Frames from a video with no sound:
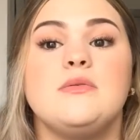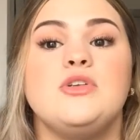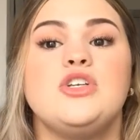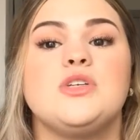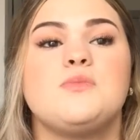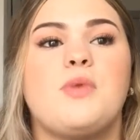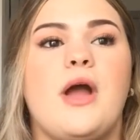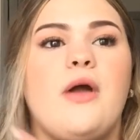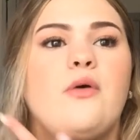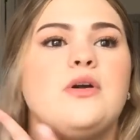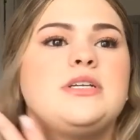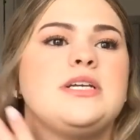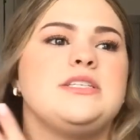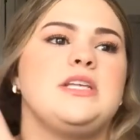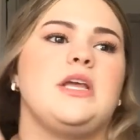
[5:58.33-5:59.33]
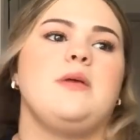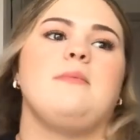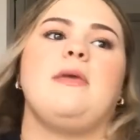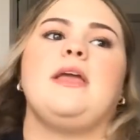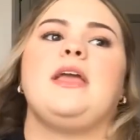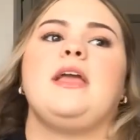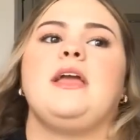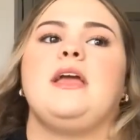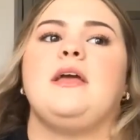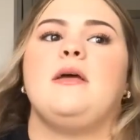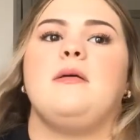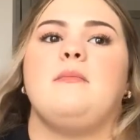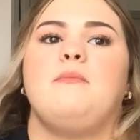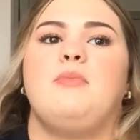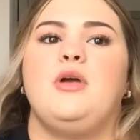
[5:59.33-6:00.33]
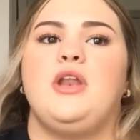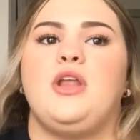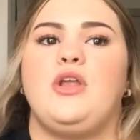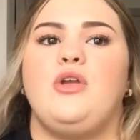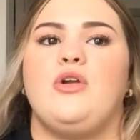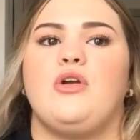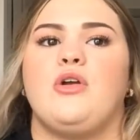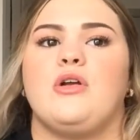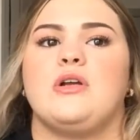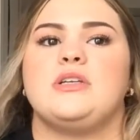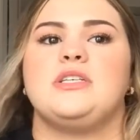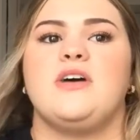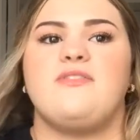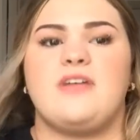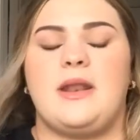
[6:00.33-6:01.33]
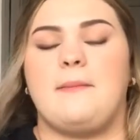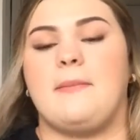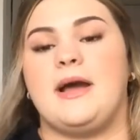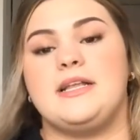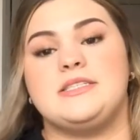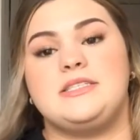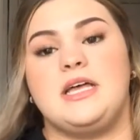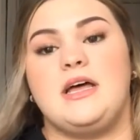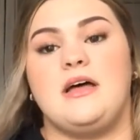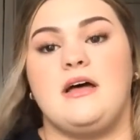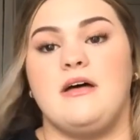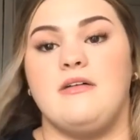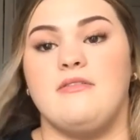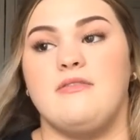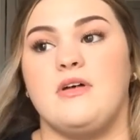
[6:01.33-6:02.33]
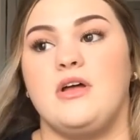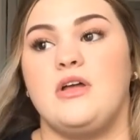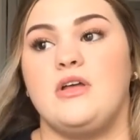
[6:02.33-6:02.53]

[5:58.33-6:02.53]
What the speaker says: just prioritizing, putting yourself in a mindset of,